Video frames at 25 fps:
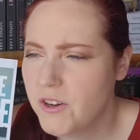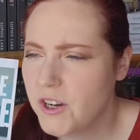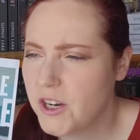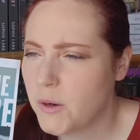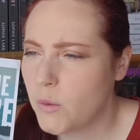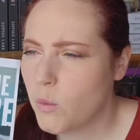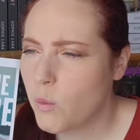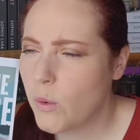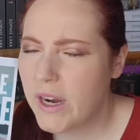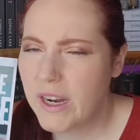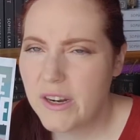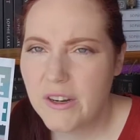
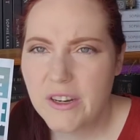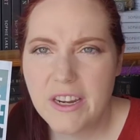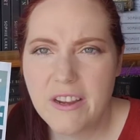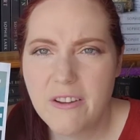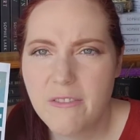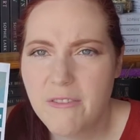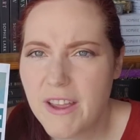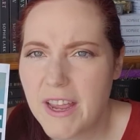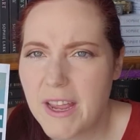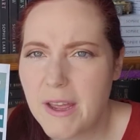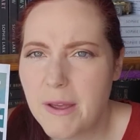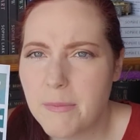very
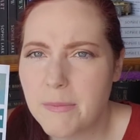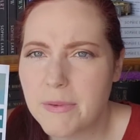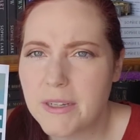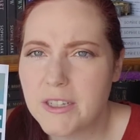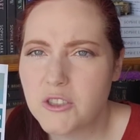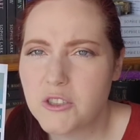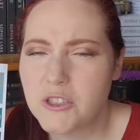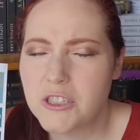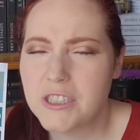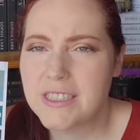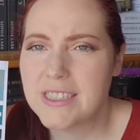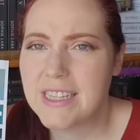wary of him
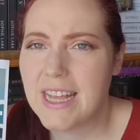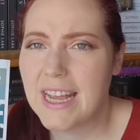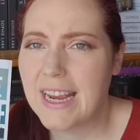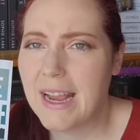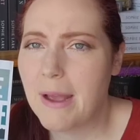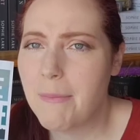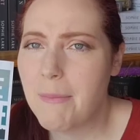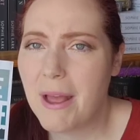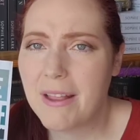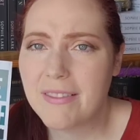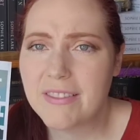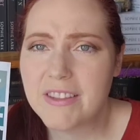because she's
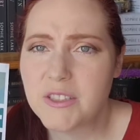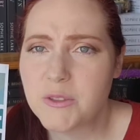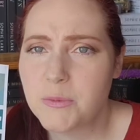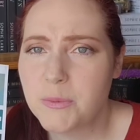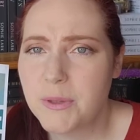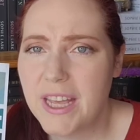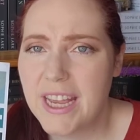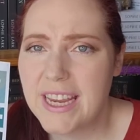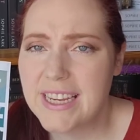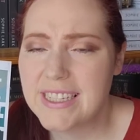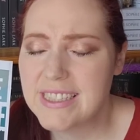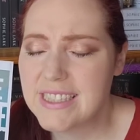like i'm at
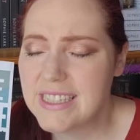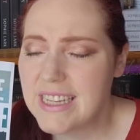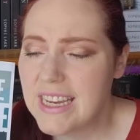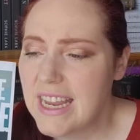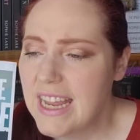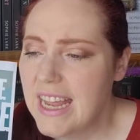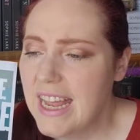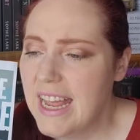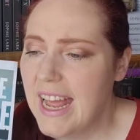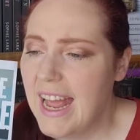this place